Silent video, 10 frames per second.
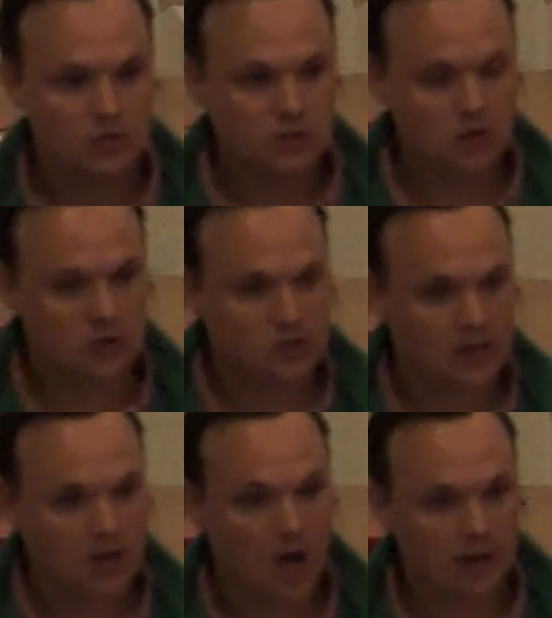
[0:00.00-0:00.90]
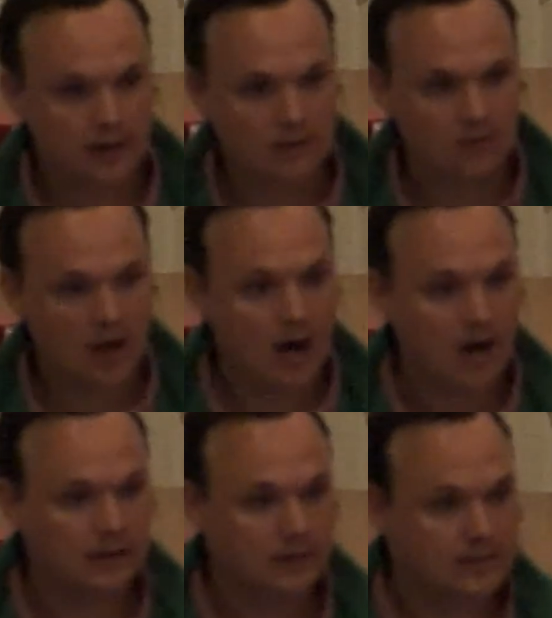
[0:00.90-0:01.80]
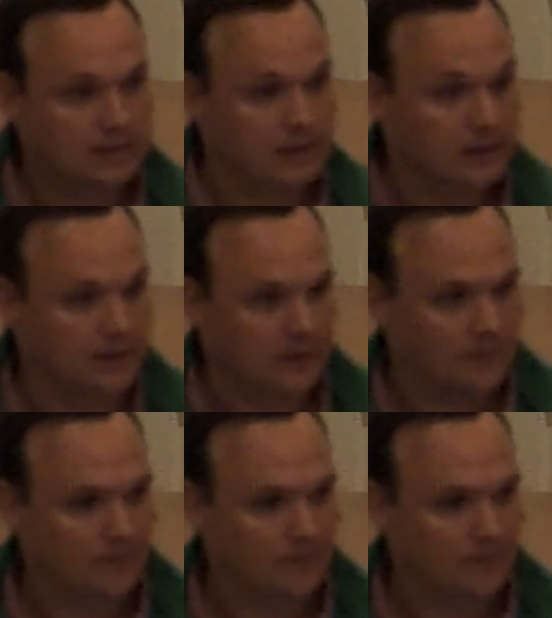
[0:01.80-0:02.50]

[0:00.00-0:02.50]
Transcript: Church, the calling of God is clear